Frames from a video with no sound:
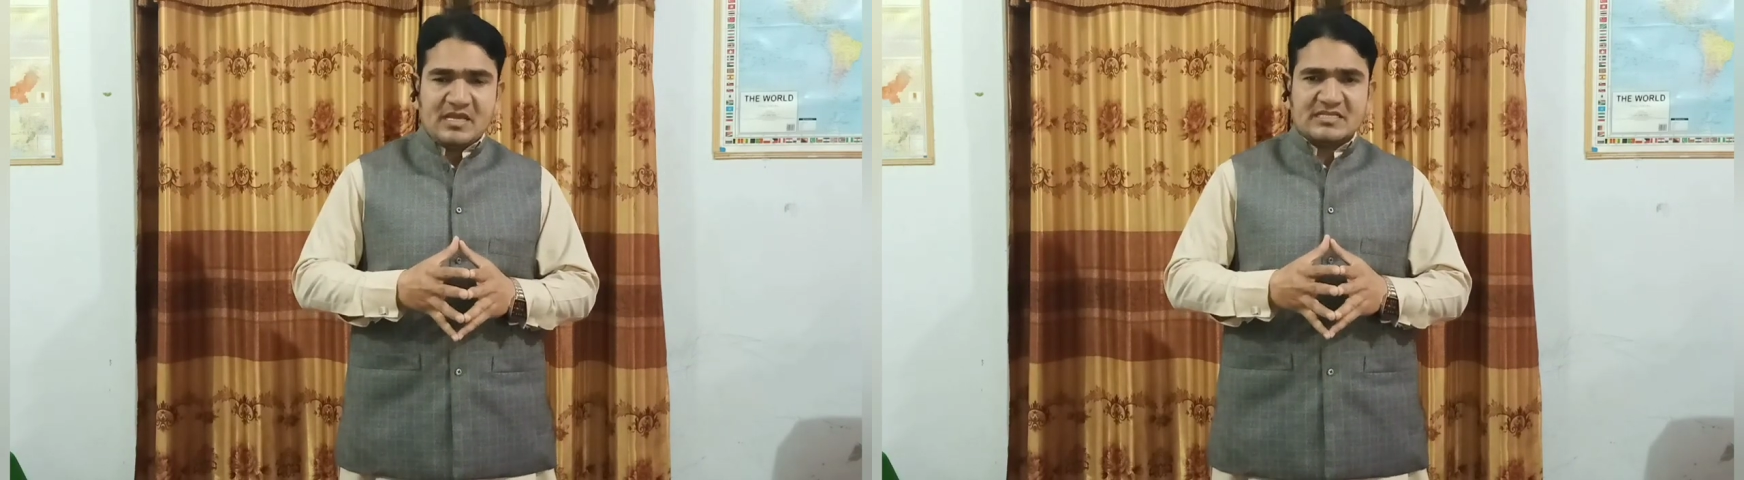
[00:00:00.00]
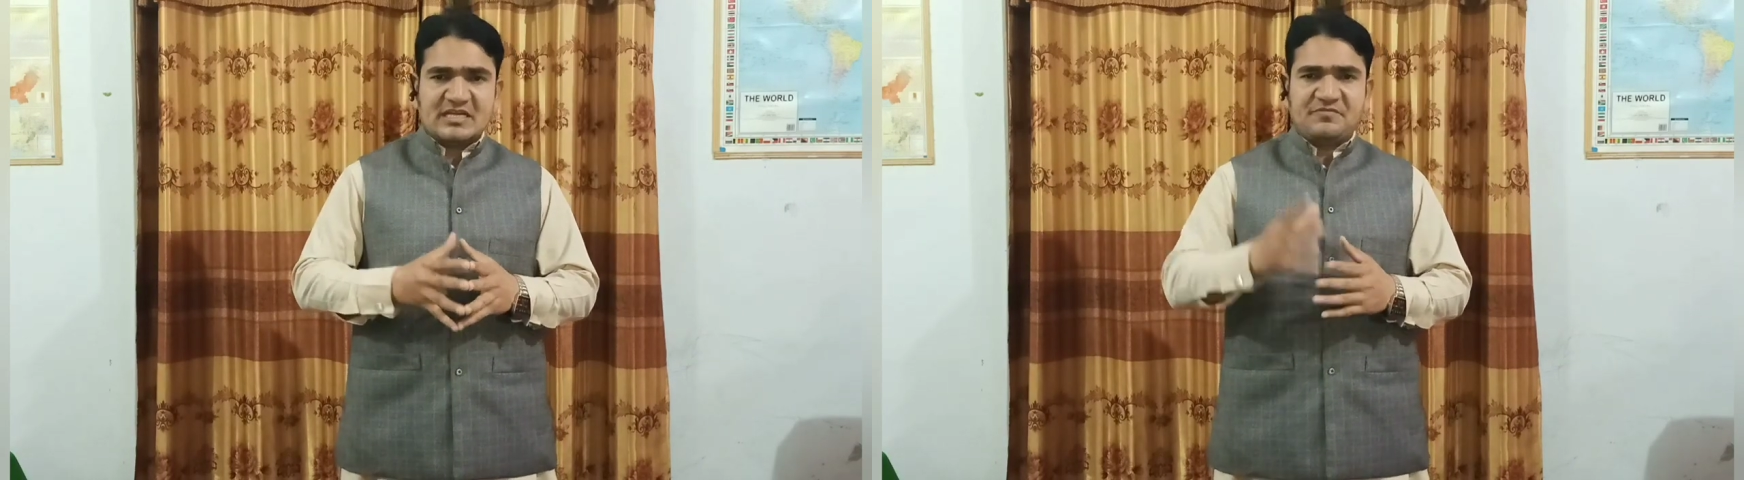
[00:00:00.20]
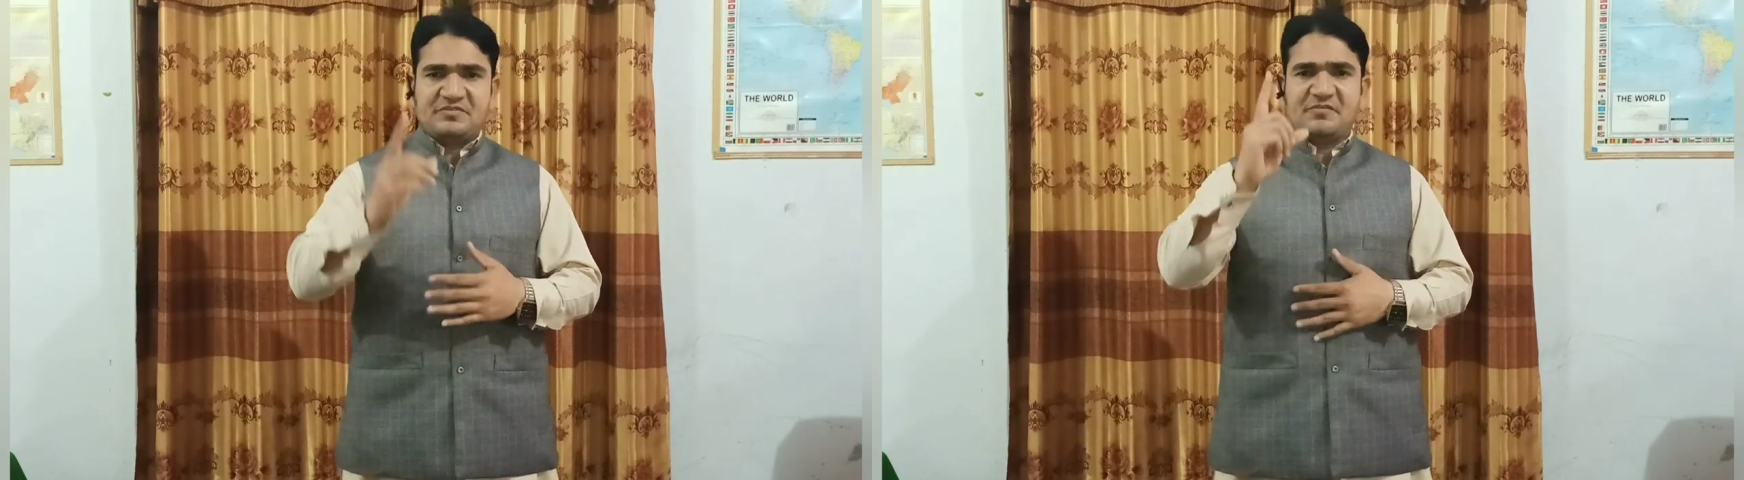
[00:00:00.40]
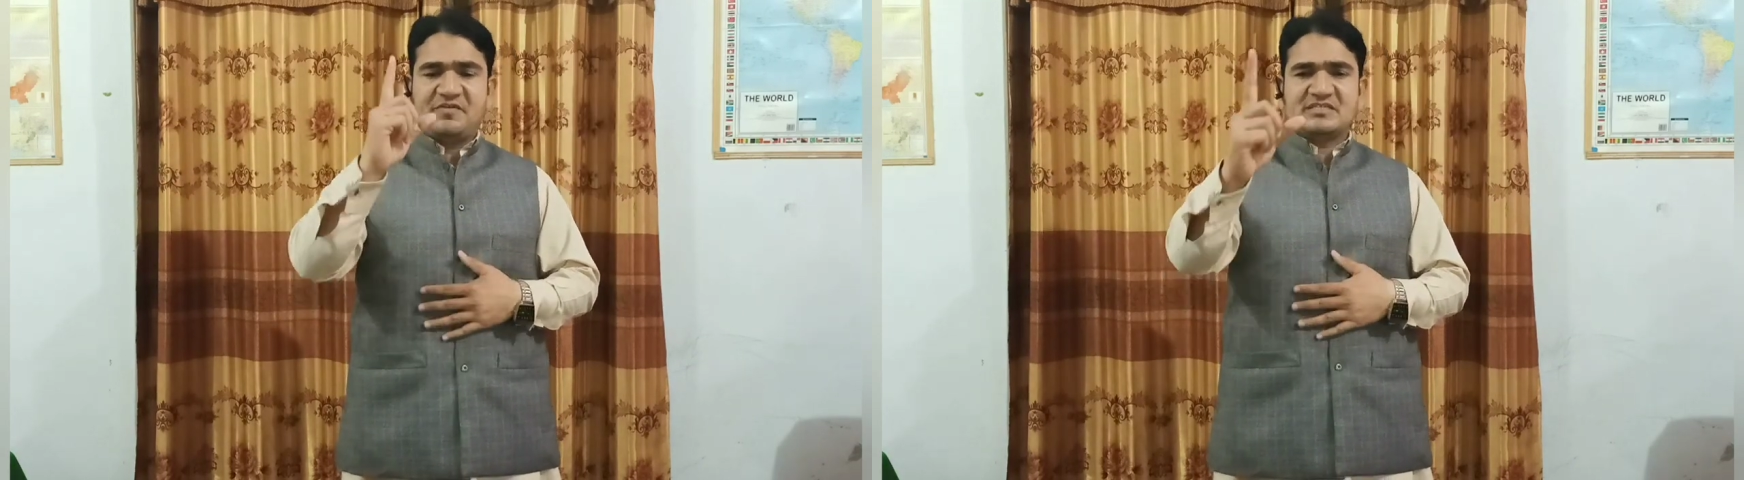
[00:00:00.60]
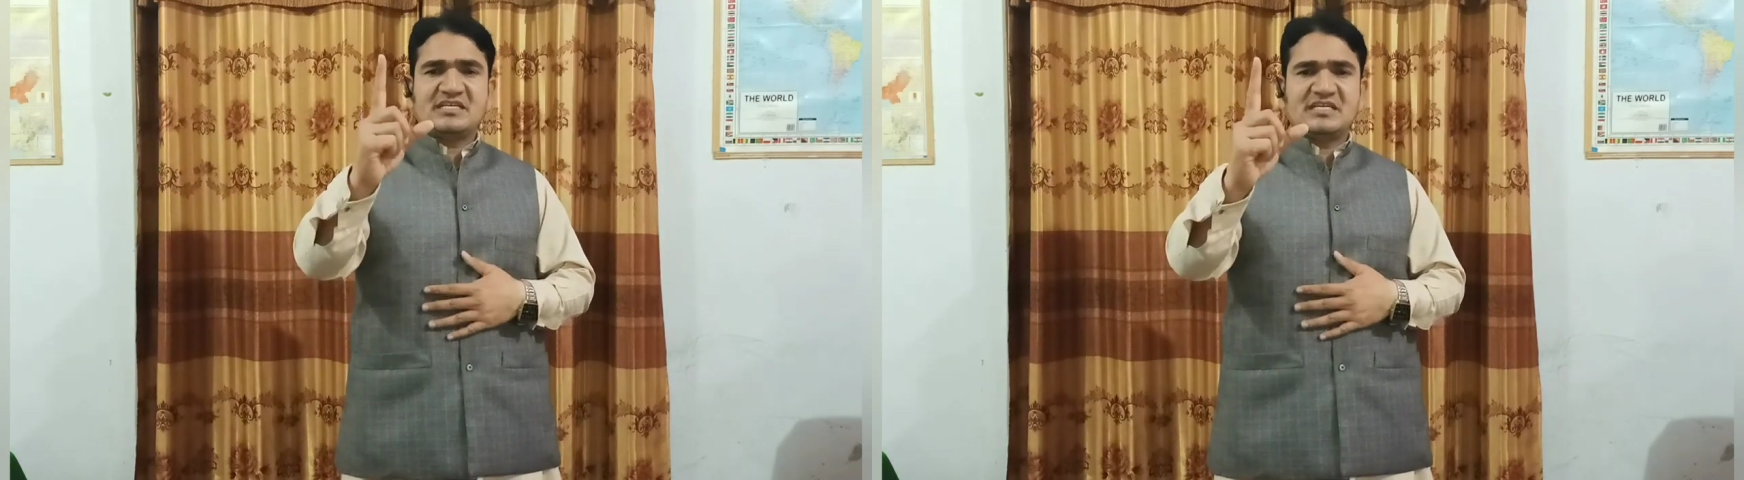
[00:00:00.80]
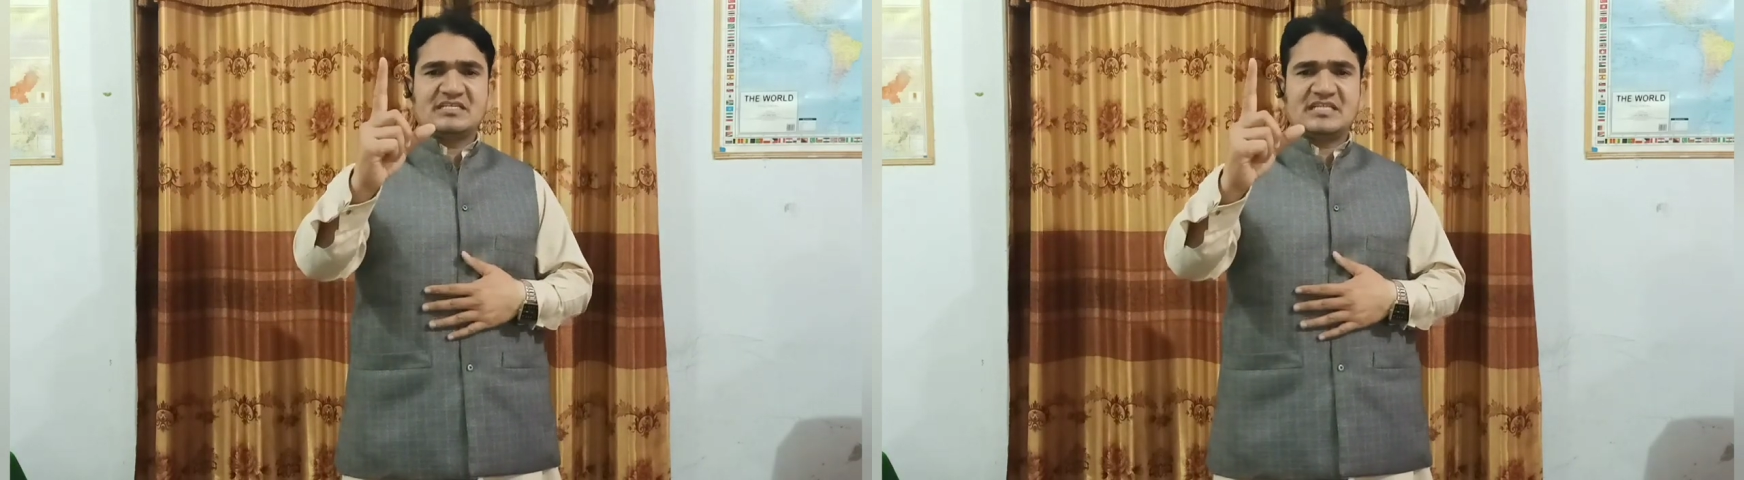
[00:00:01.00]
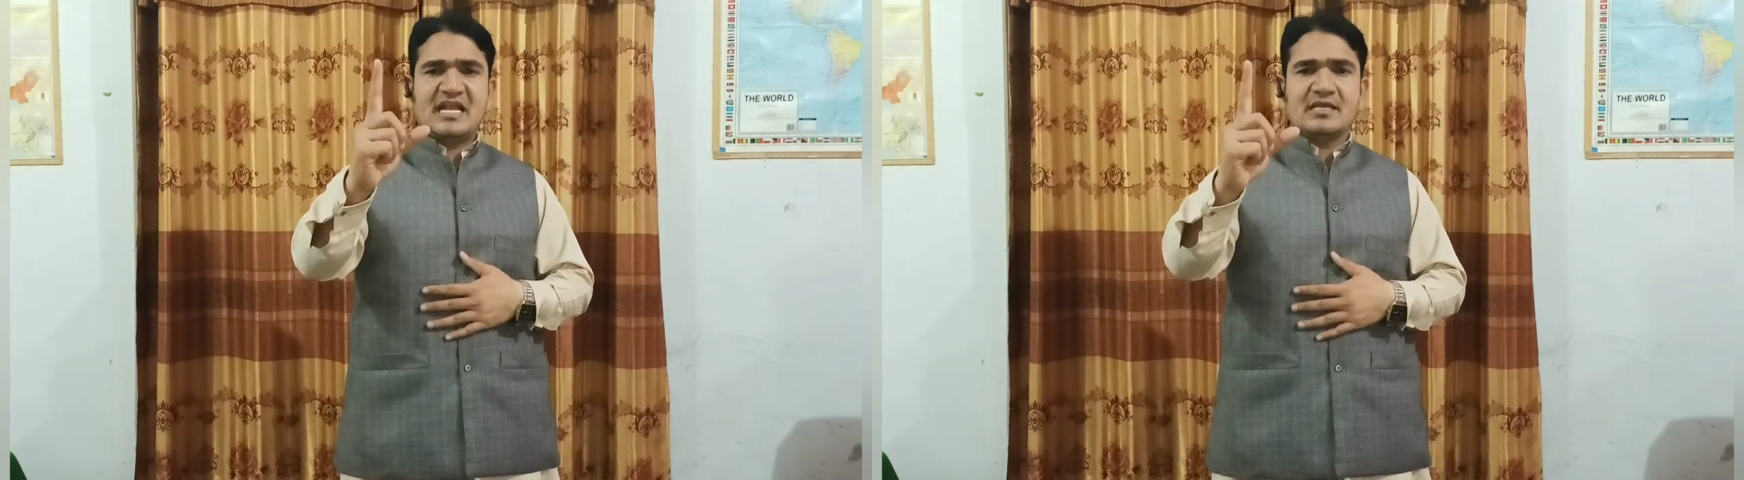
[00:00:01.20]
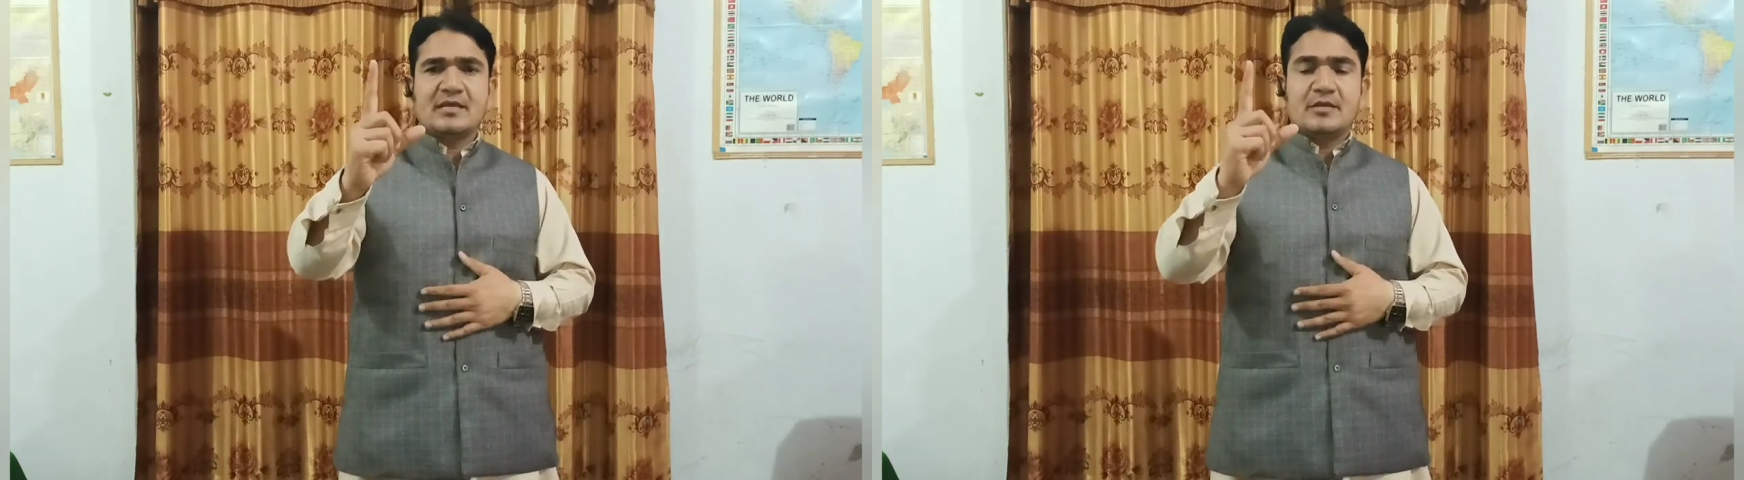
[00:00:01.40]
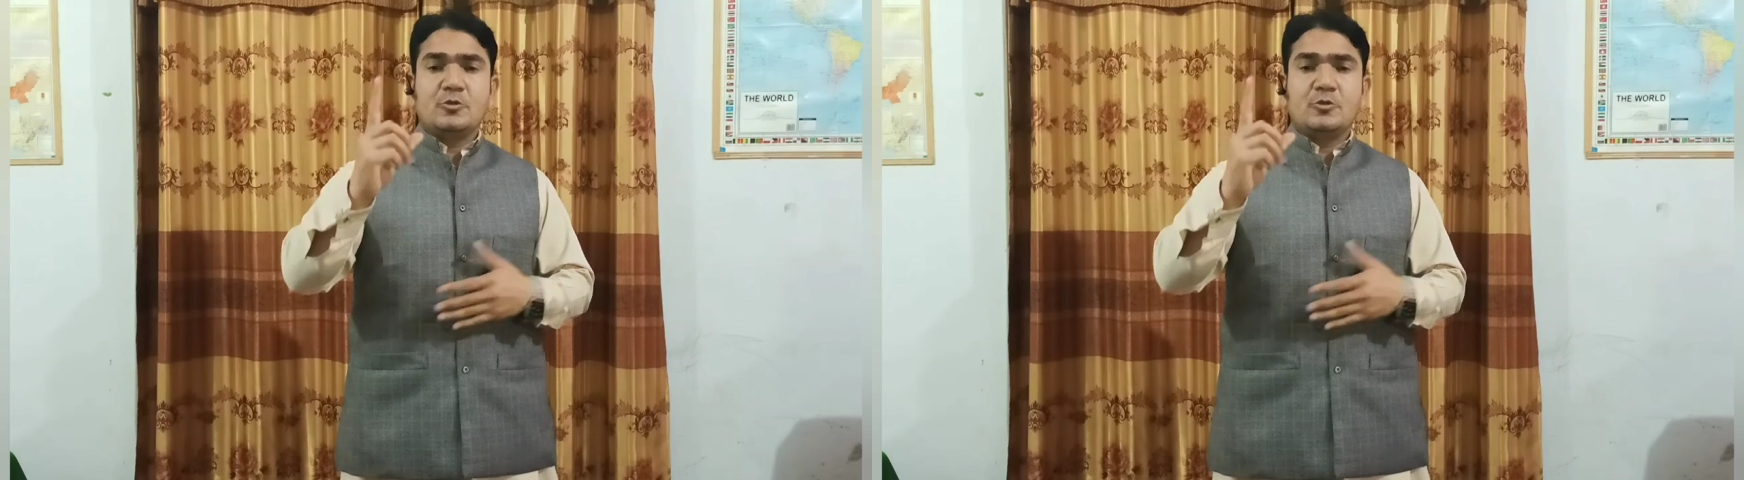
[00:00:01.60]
He said, the first reason is that